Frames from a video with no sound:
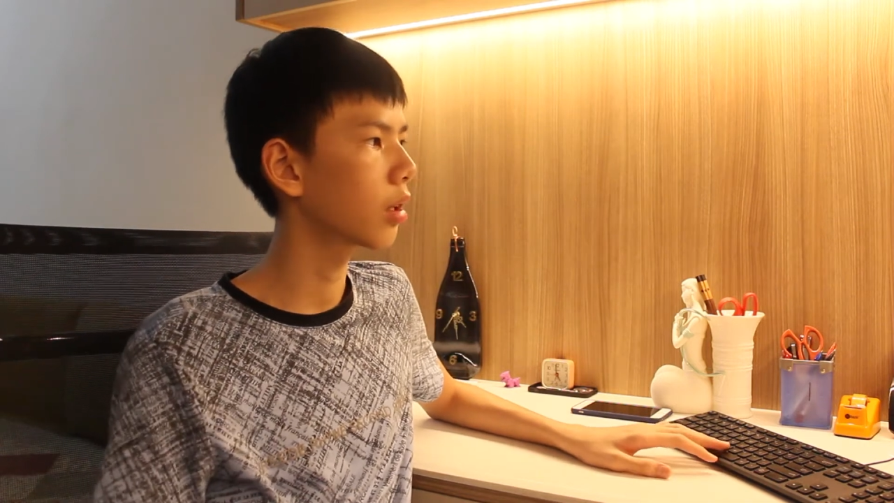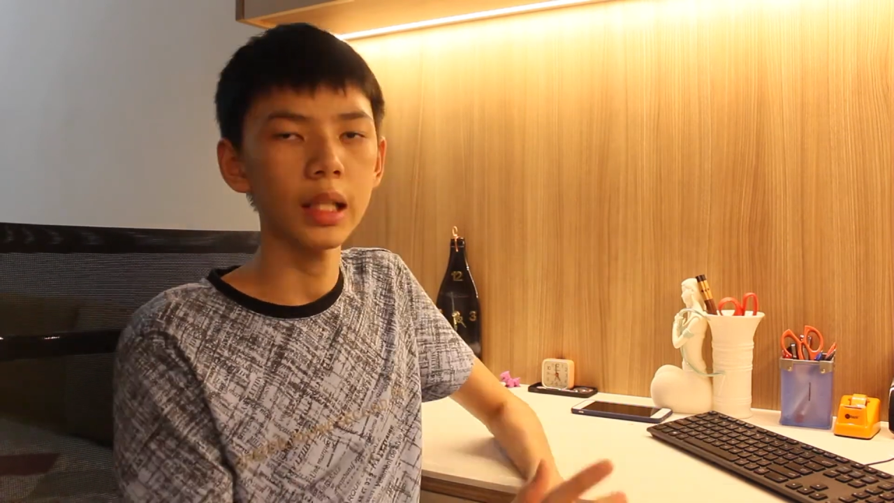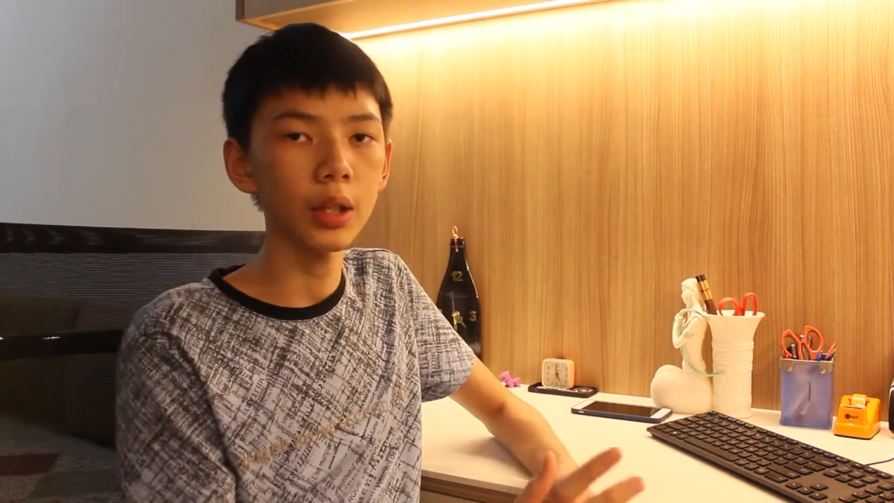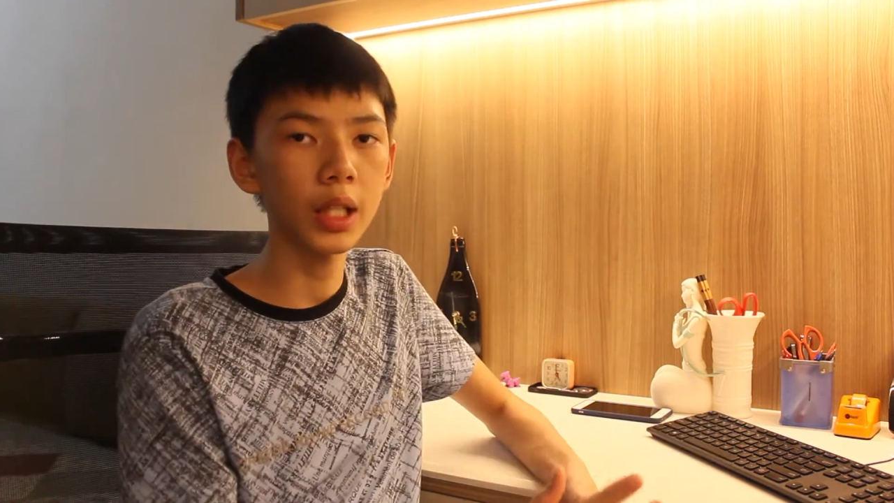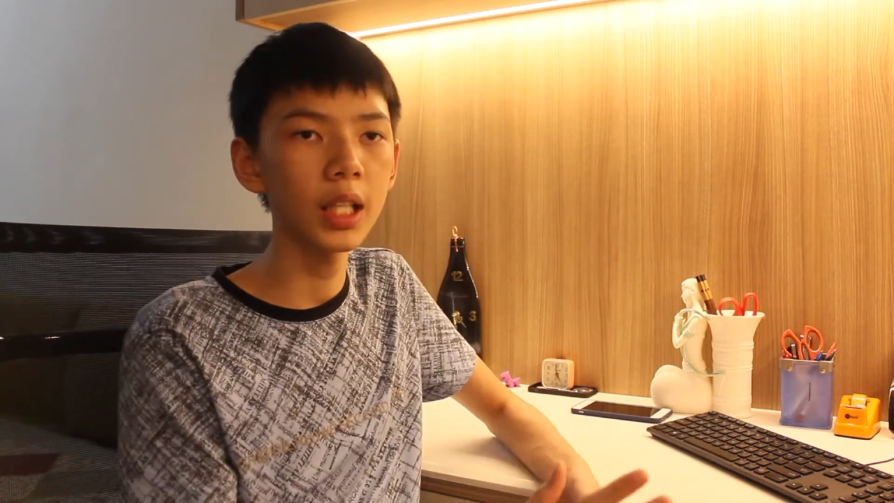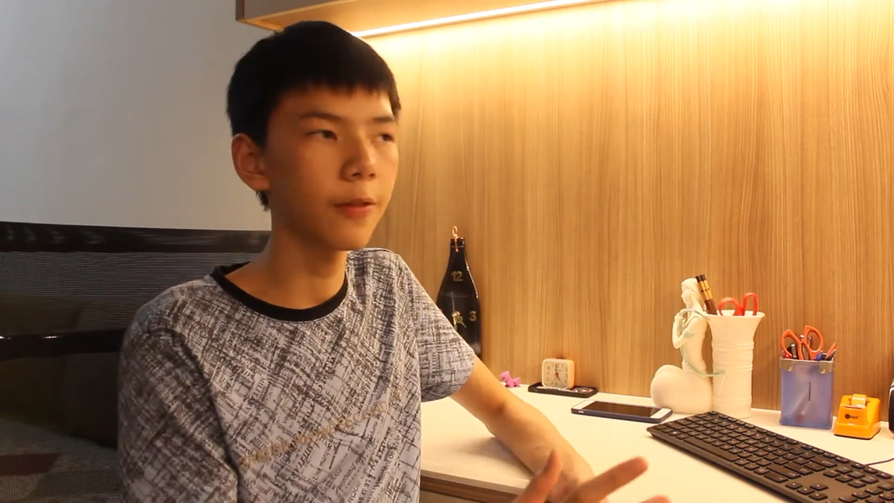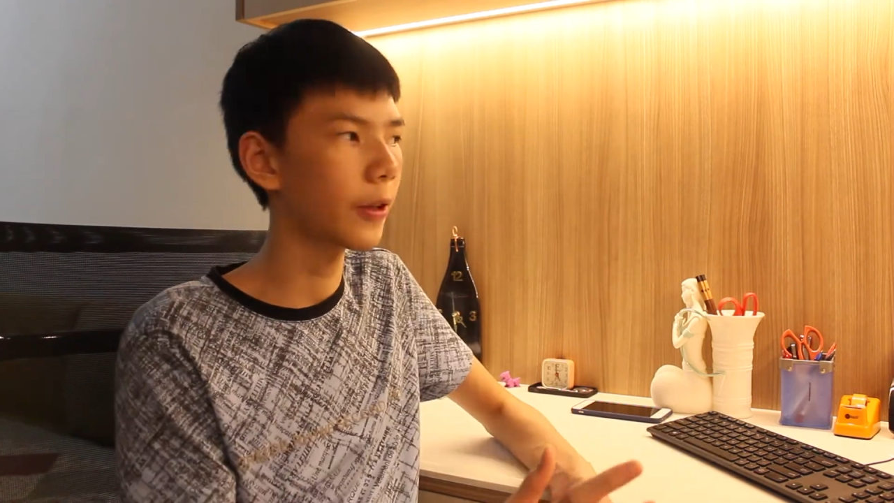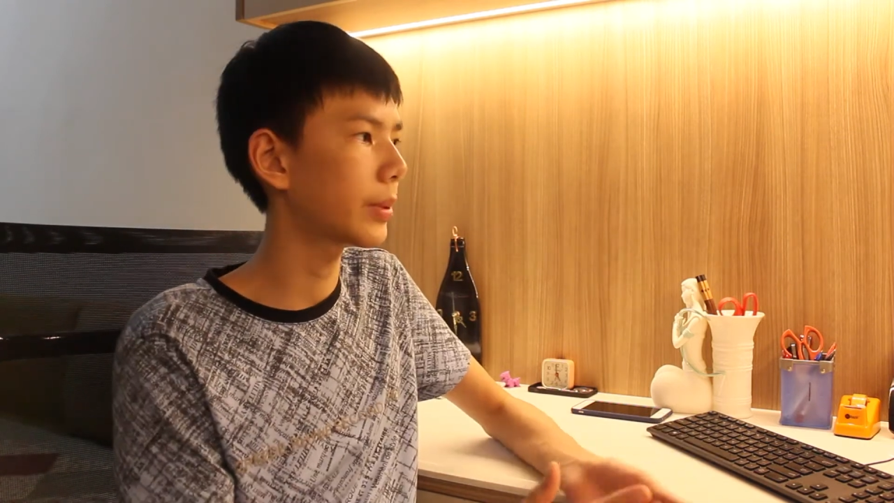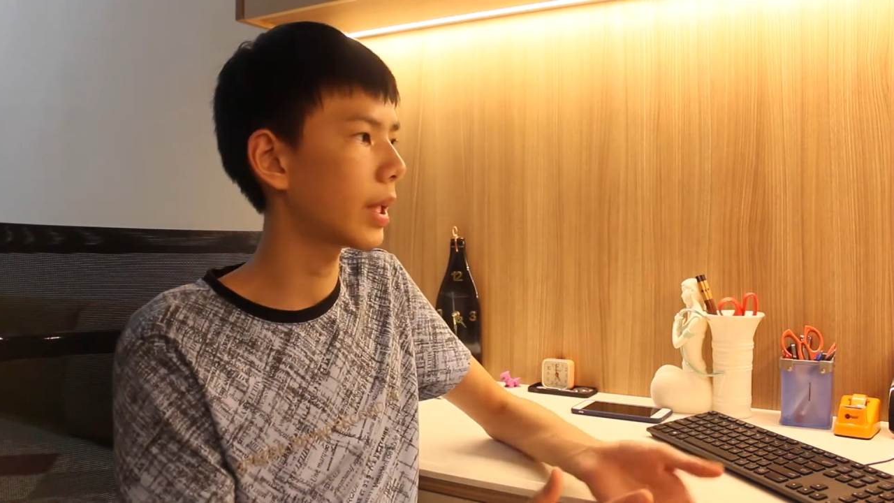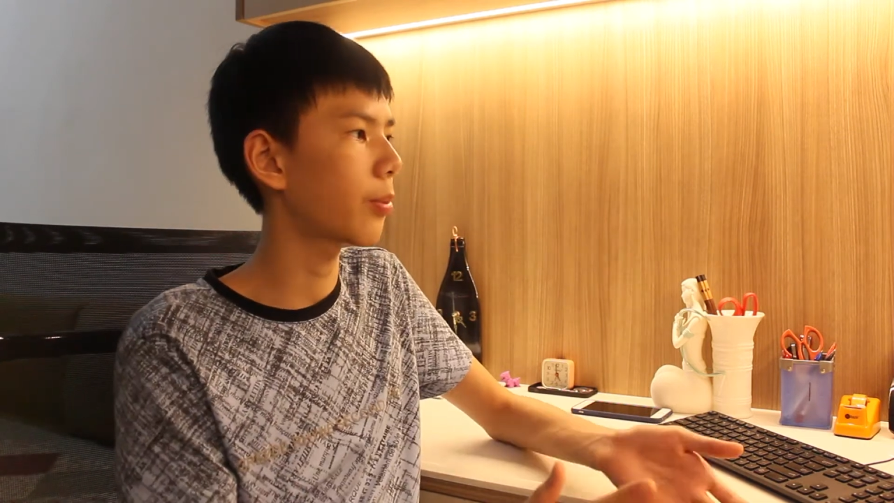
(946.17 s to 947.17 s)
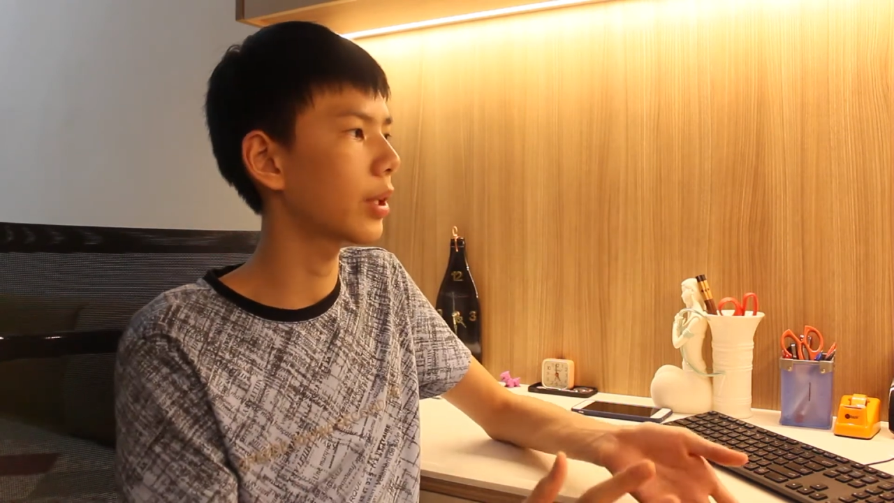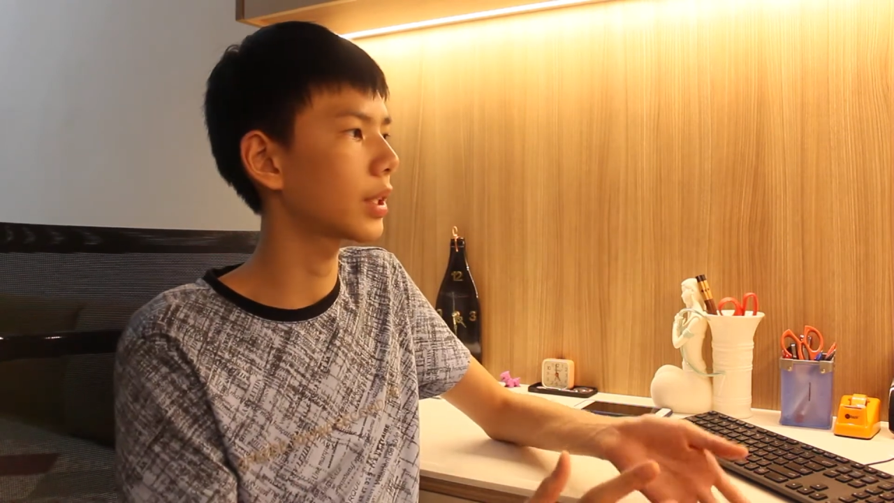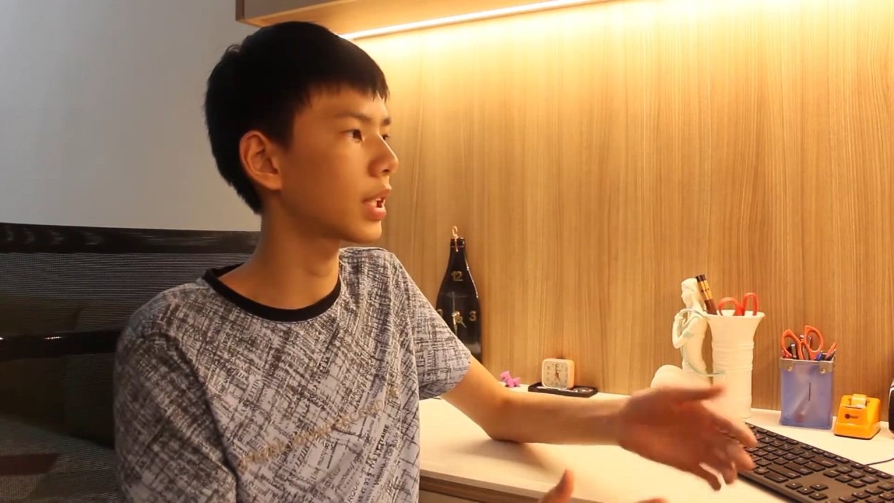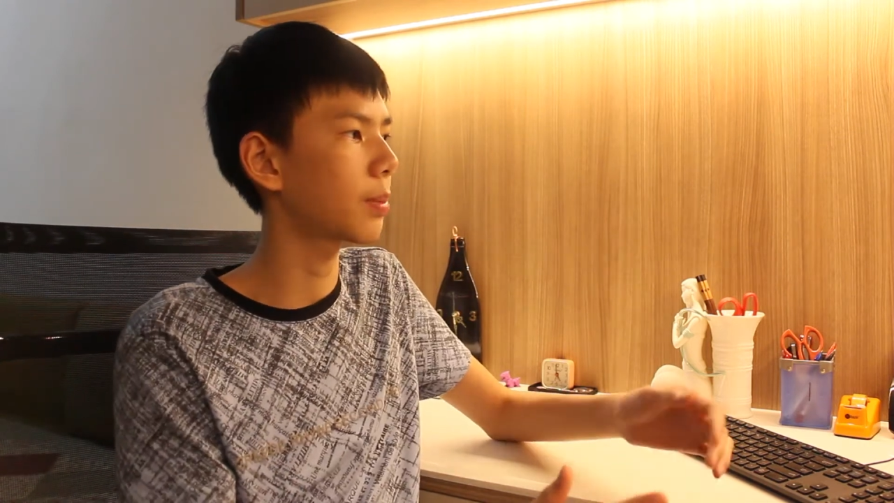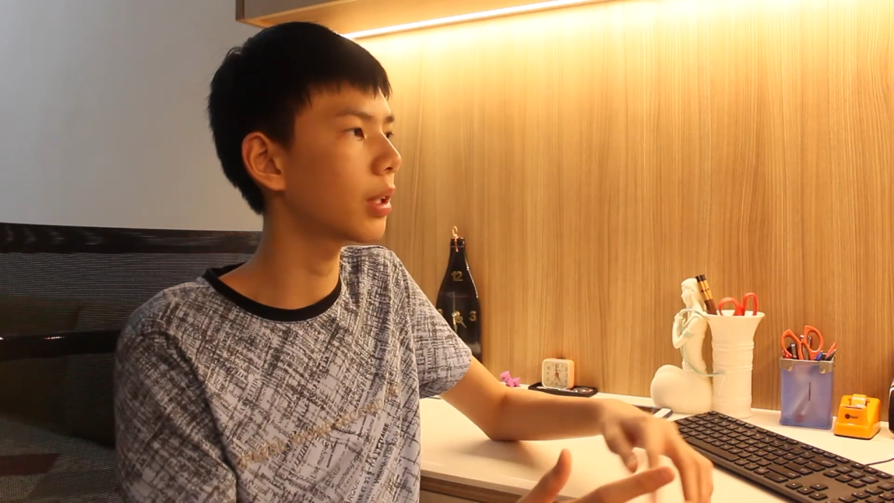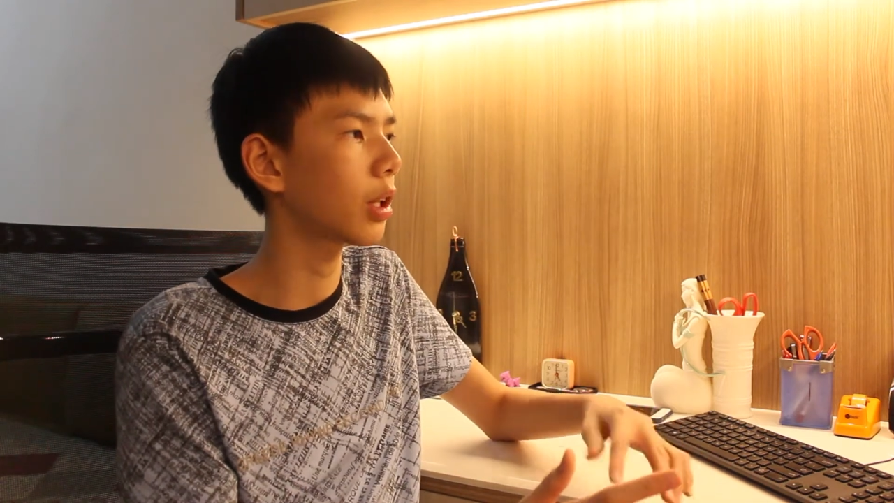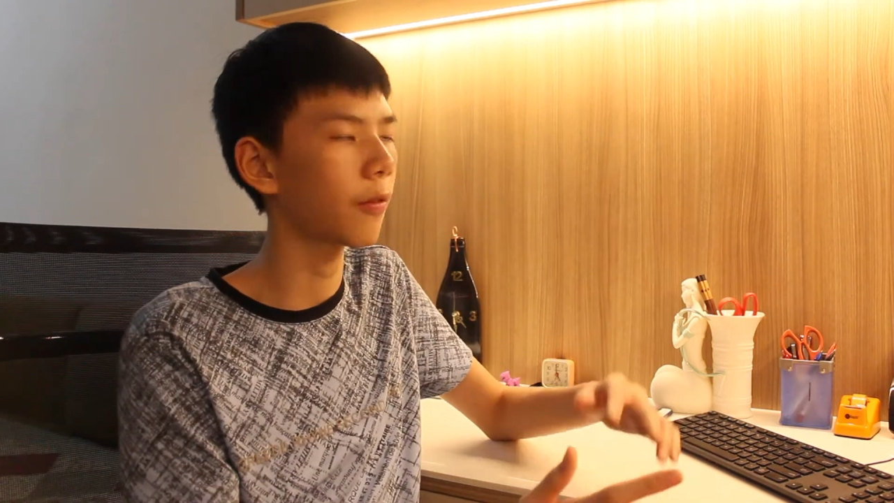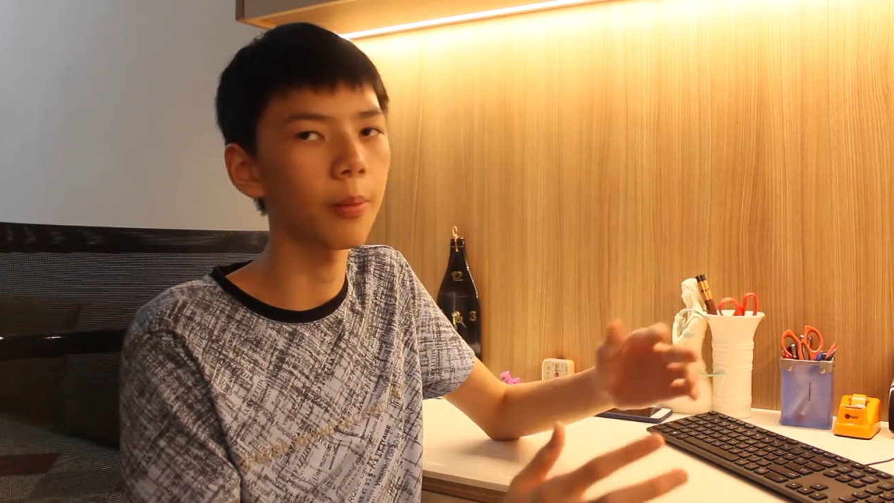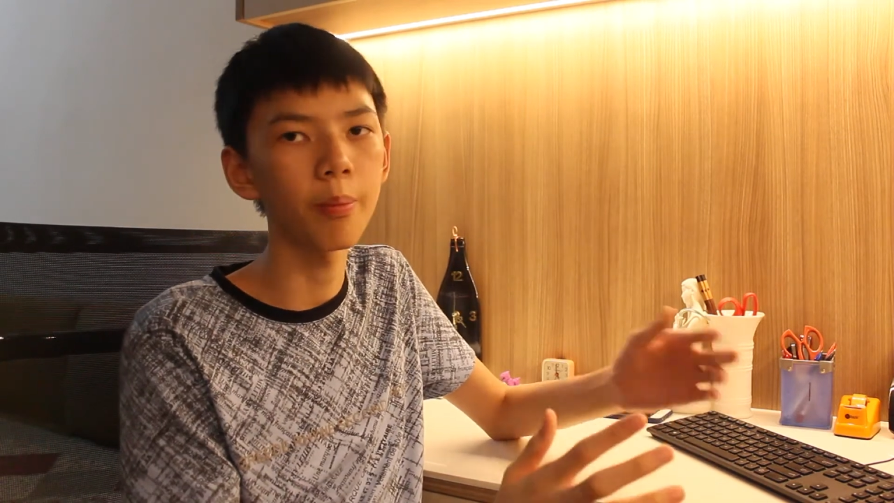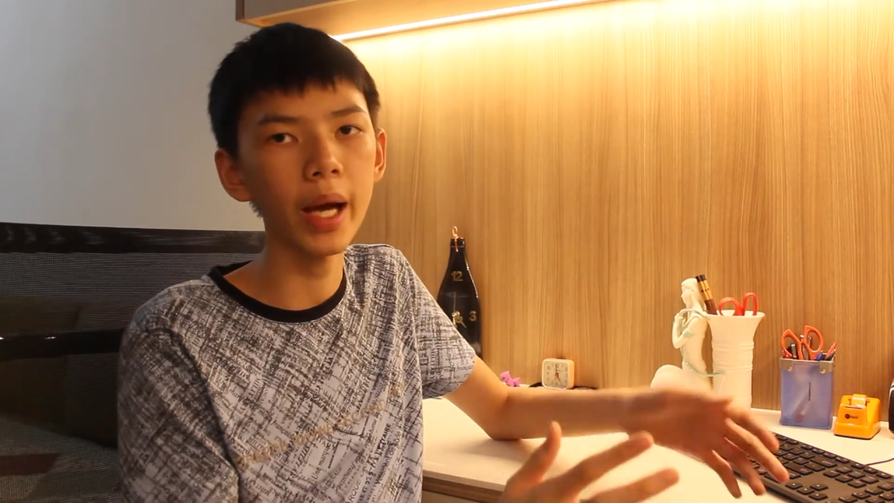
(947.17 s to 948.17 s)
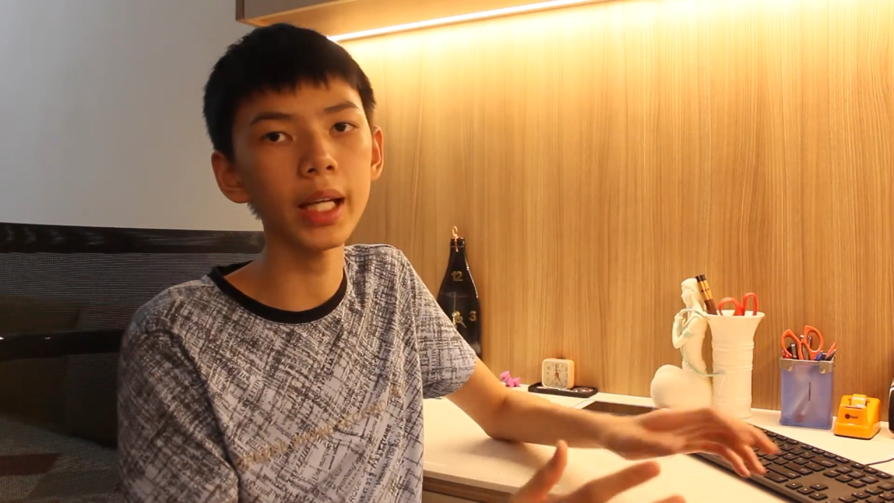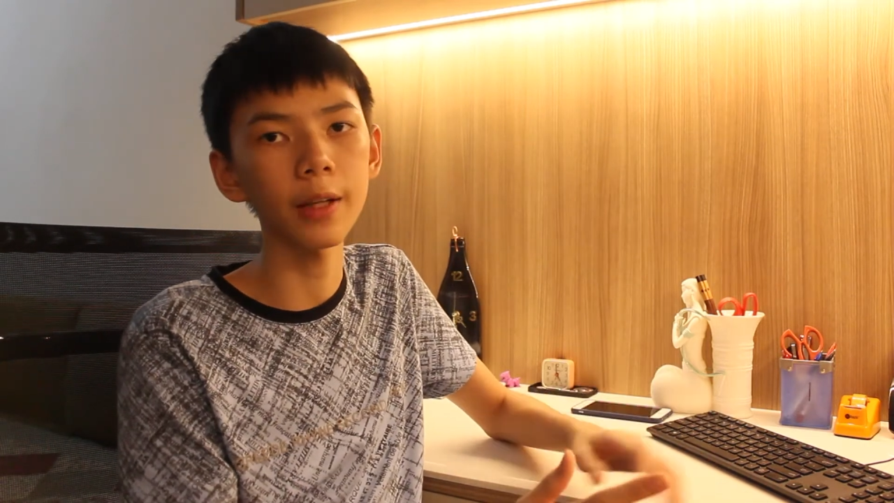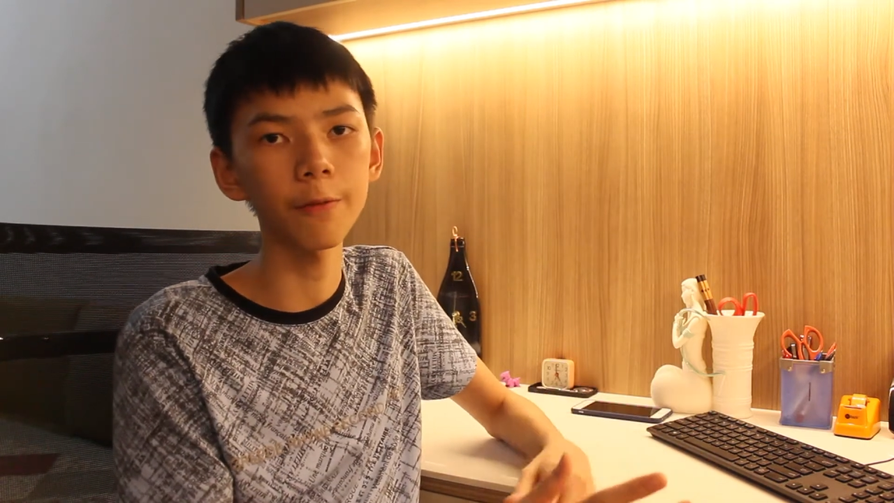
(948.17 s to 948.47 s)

Now the keyframe separates the speed of the back